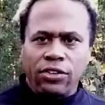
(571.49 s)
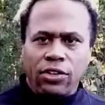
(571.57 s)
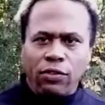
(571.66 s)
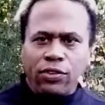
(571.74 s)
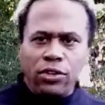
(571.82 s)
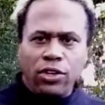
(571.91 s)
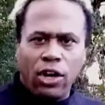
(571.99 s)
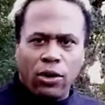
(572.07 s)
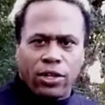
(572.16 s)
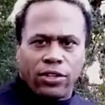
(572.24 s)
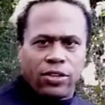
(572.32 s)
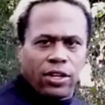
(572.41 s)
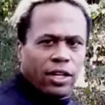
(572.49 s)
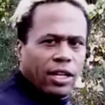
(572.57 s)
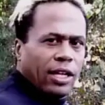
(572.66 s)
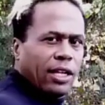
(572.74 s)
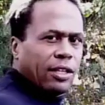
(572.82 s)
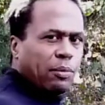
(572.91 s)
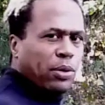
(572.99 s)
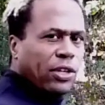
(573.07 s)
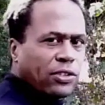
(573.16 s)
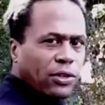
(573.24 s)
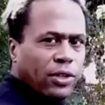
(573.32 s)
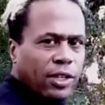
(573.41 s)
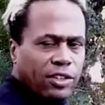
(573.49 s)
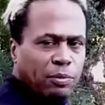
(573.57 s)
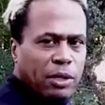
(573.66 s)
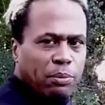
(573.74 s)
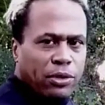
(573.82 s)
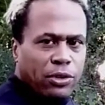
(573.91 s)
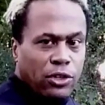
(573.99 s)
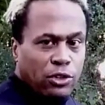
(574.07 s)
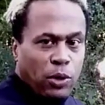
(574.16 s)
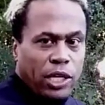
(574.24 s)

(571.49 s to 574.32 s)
So if you notice, the pistol has been produced,